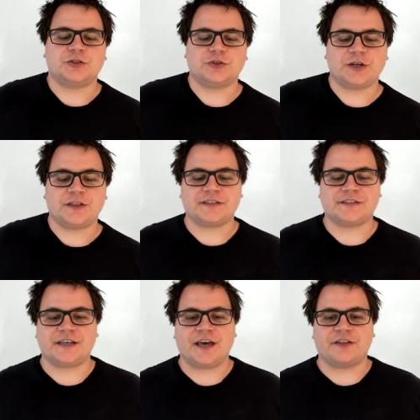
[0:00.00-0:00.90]
join
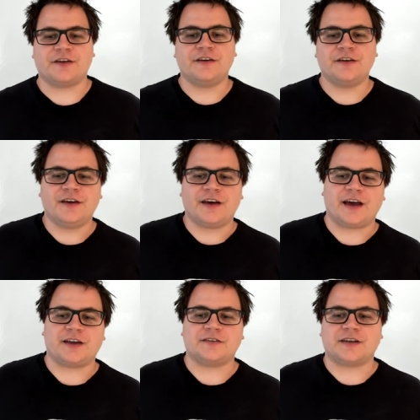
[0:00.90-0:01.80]
things together
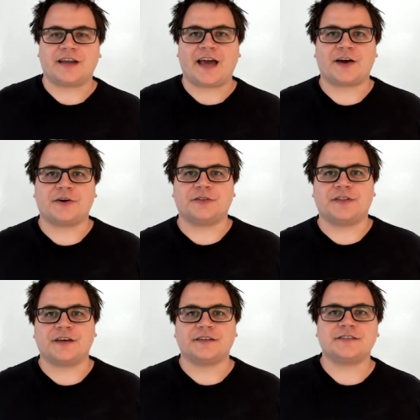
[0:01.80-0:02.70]
and hack on
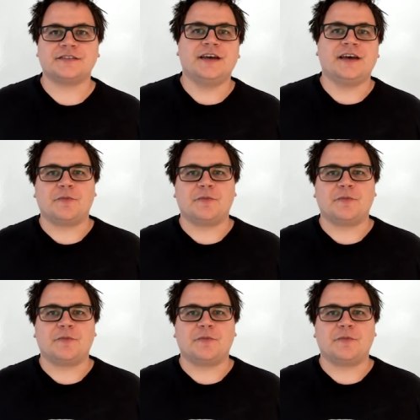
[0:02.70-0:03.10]
things